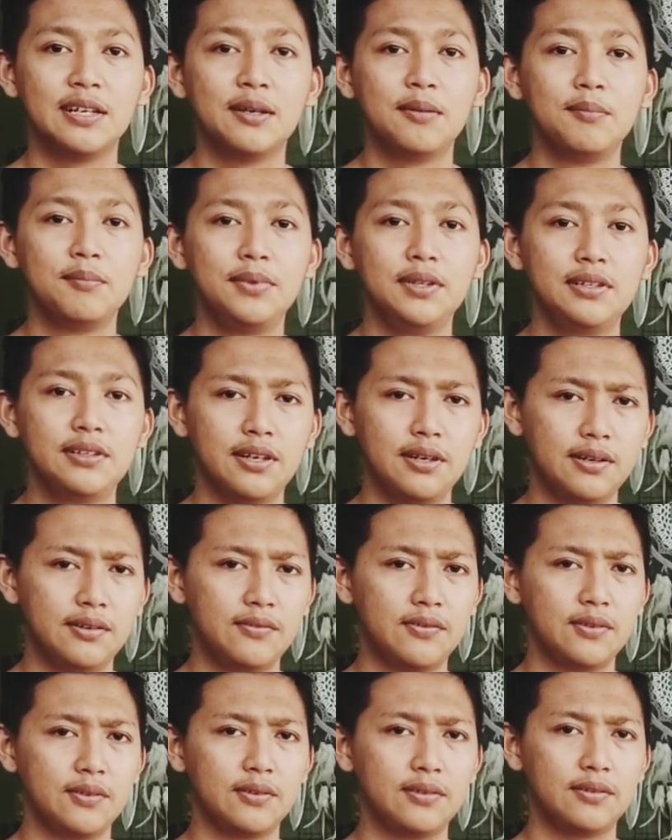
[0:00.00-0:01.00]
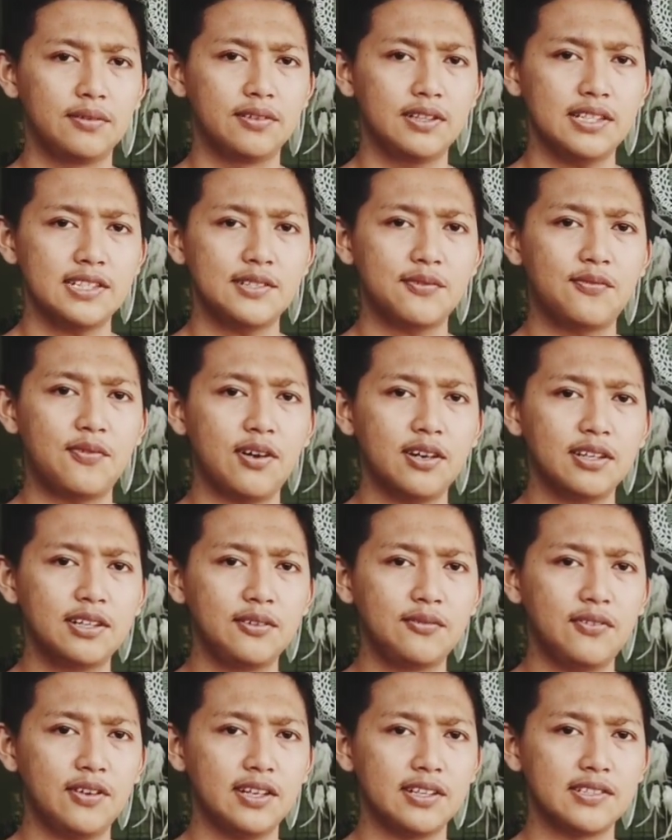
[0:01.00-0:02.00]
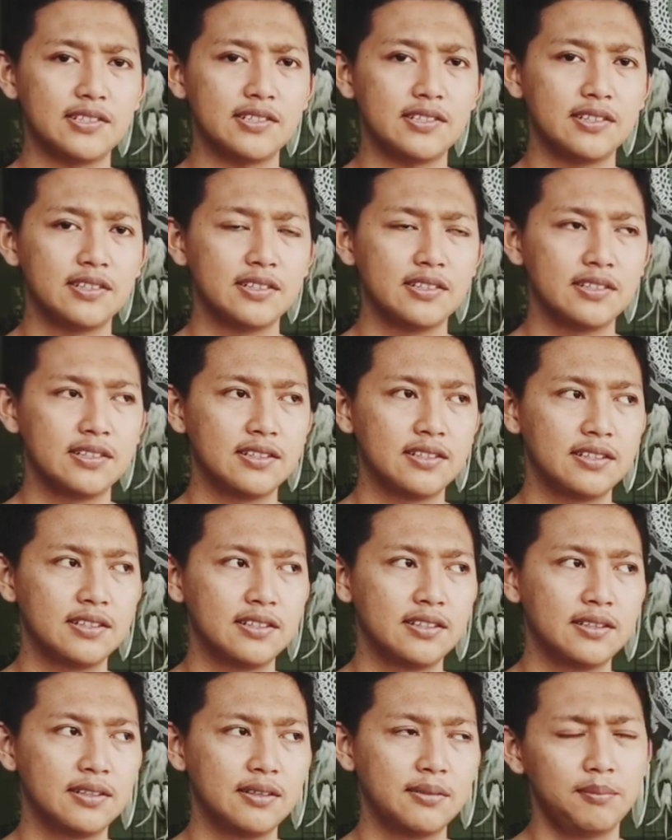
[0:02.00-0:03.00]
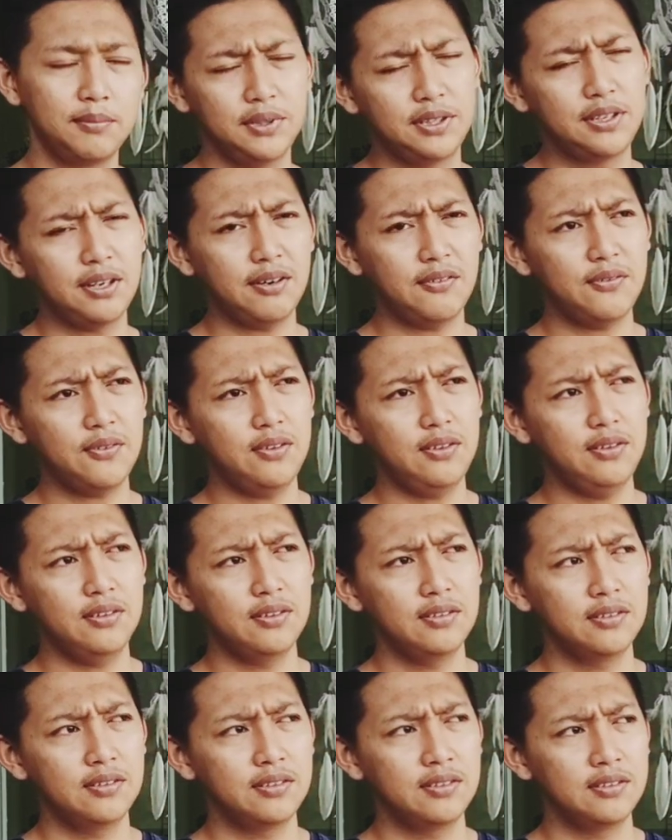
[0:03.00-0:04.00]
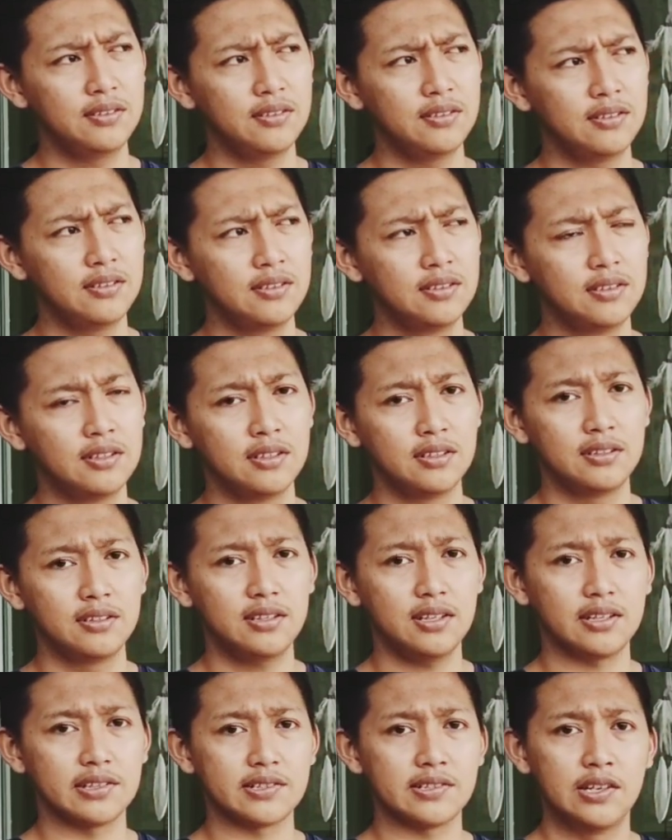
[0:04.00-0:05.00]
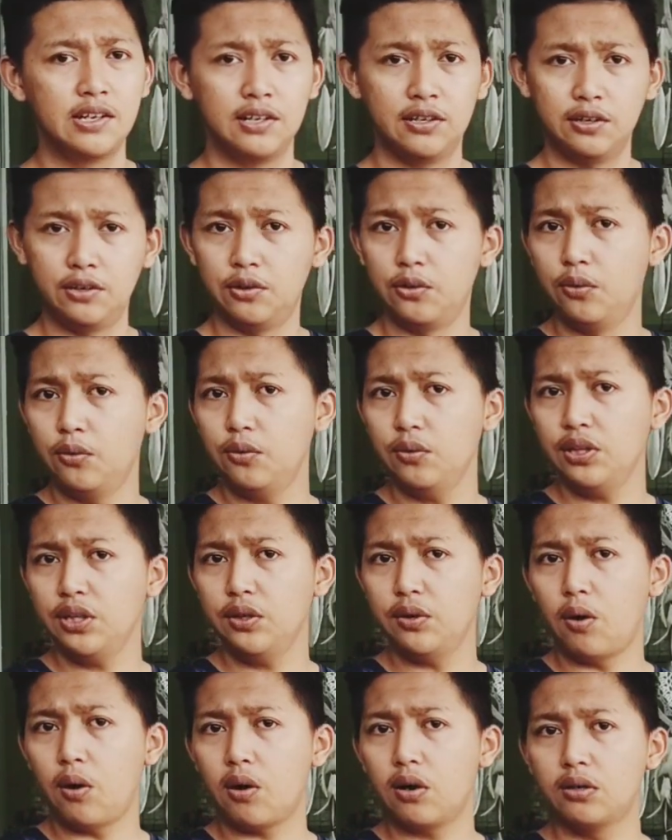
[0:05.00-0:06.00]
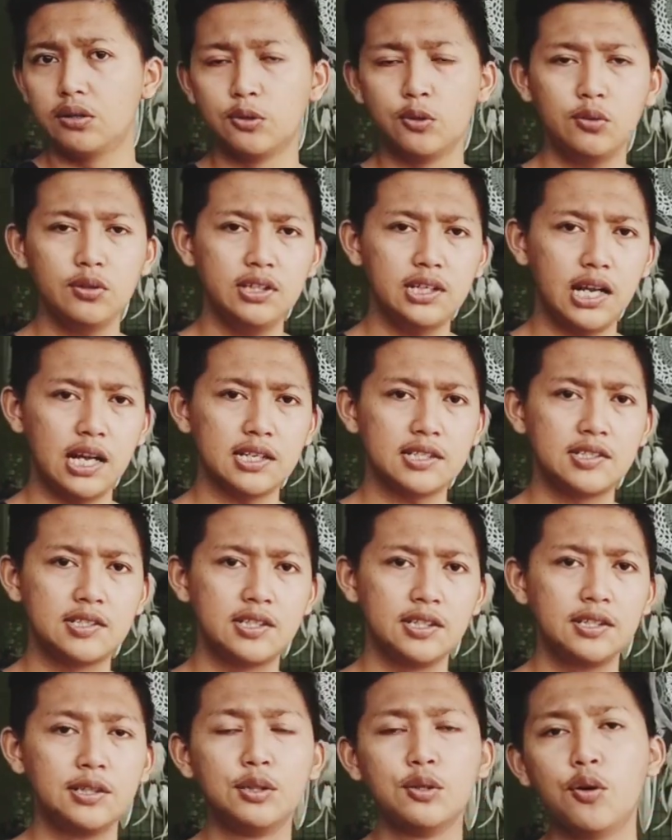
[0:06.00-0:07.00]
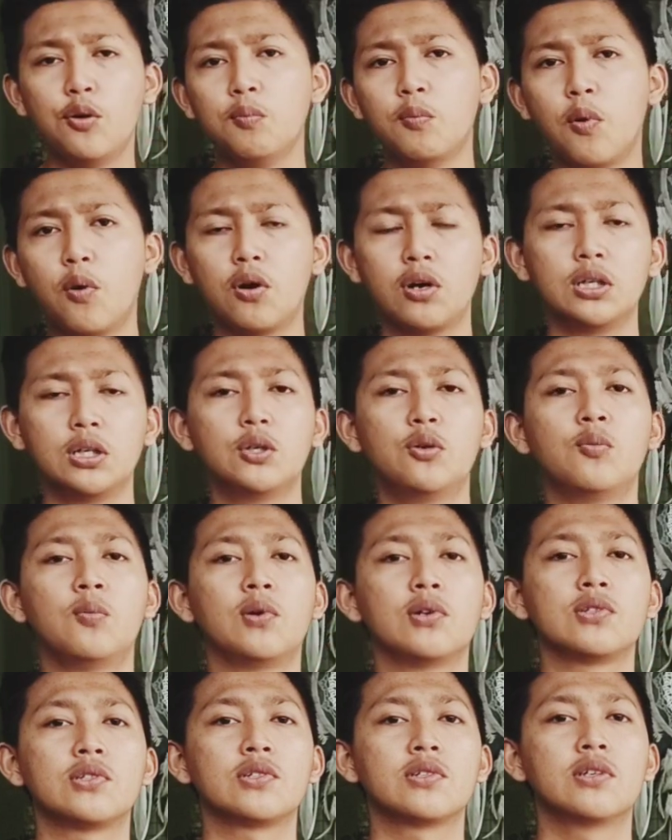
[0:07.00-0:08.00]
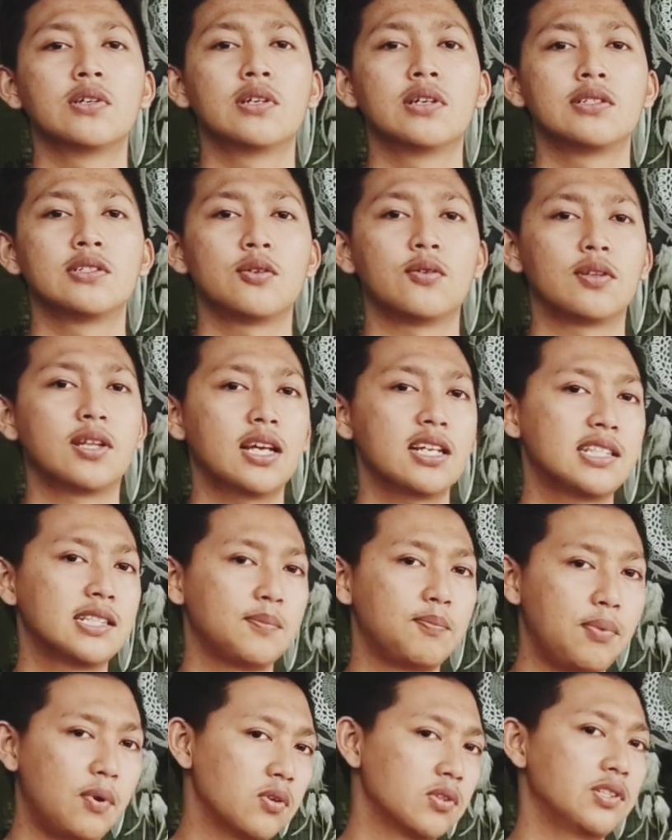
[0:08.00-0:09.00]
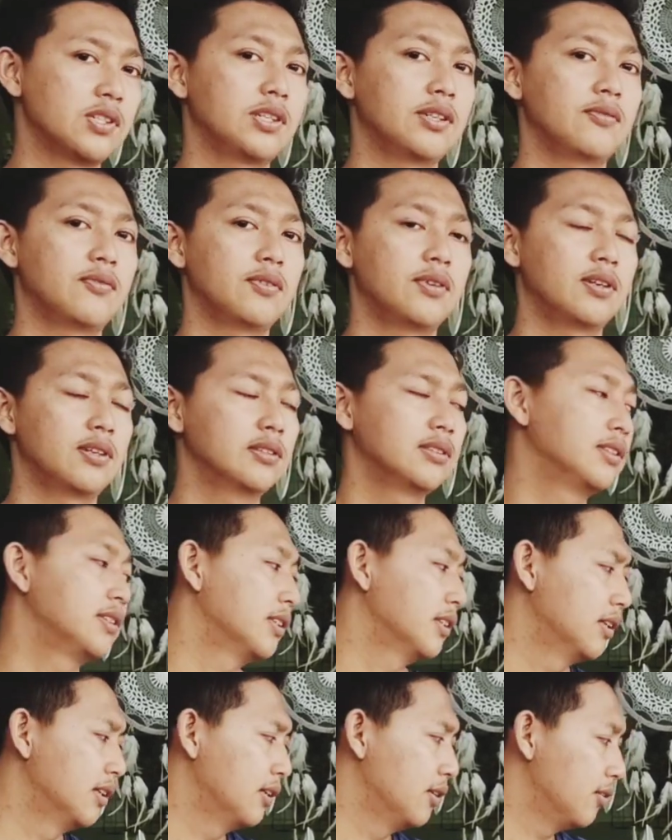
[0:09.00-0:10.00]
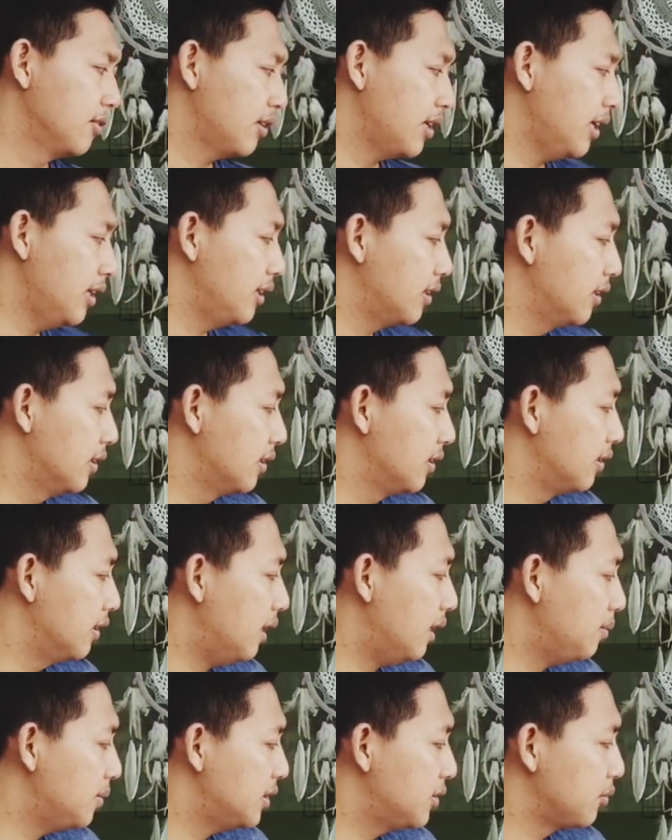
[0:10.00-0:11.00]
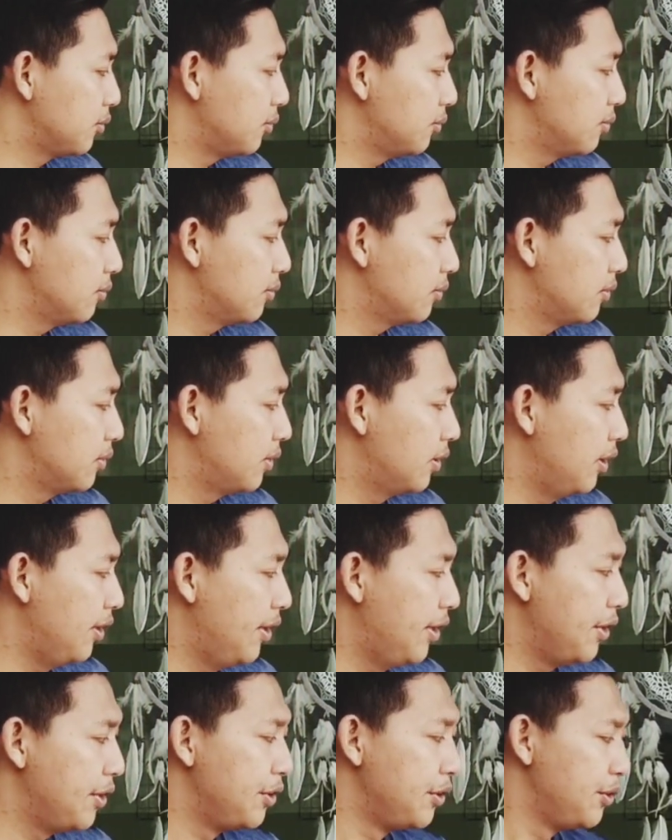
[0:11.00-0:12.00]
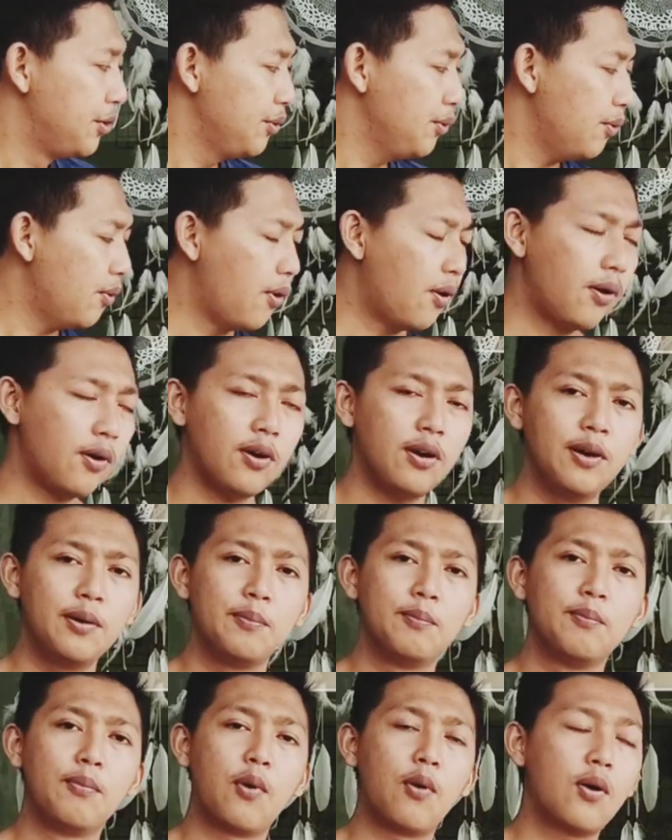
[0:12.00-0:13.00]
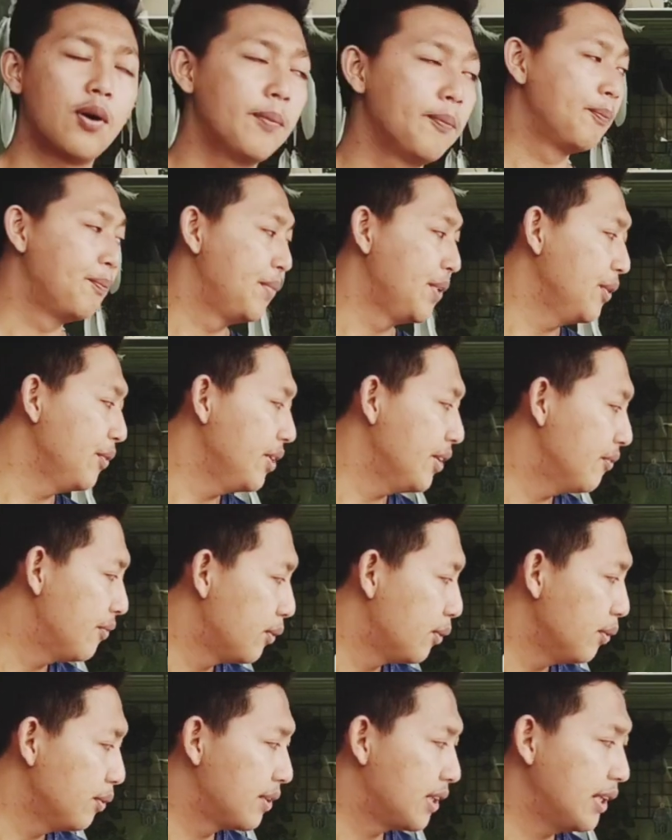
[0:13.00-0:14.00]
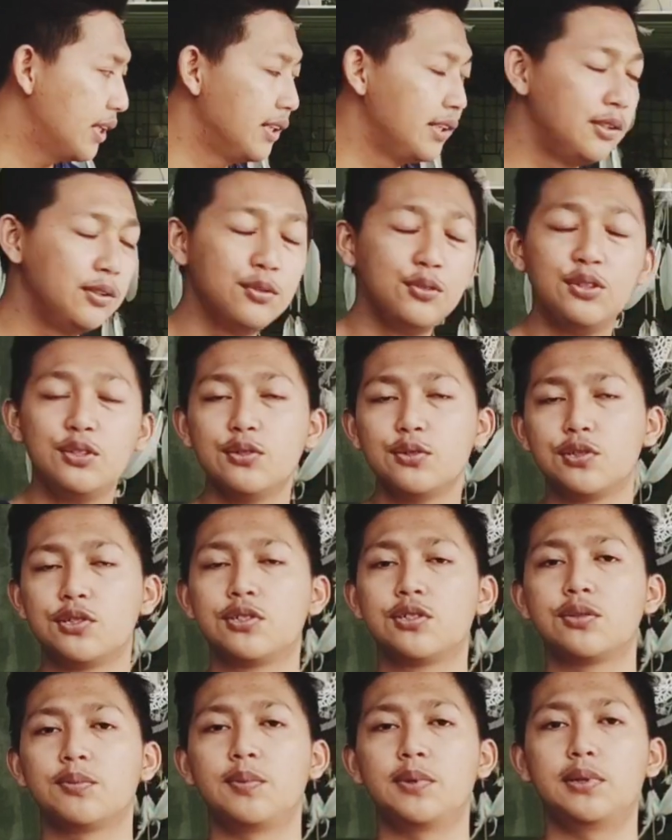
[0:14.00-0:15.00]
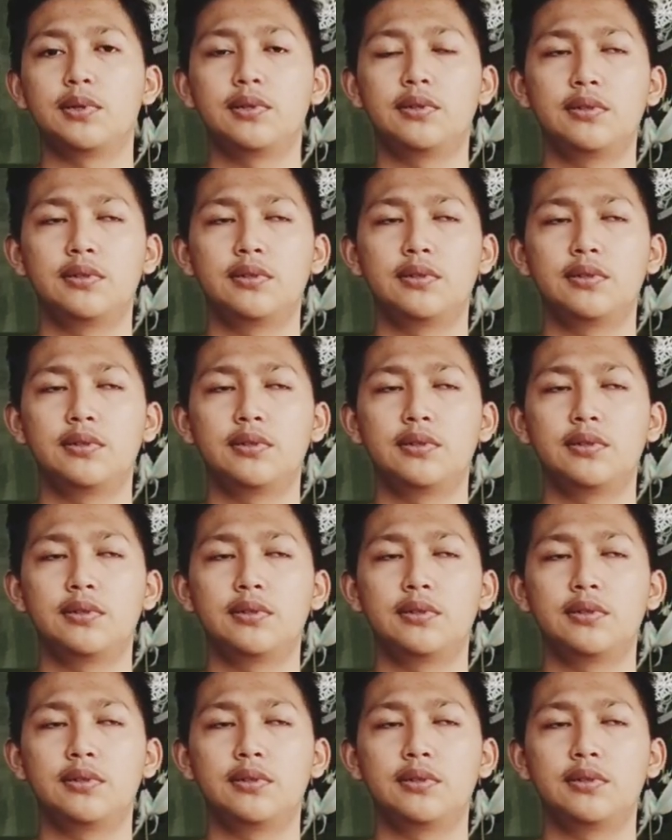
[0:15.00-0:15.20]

Be careful. That's a fragile face. Be careful. Yes. No er, no est, no more, no most. So that's a positive word. Okay. Number 2. You are more beautiful than you used to be.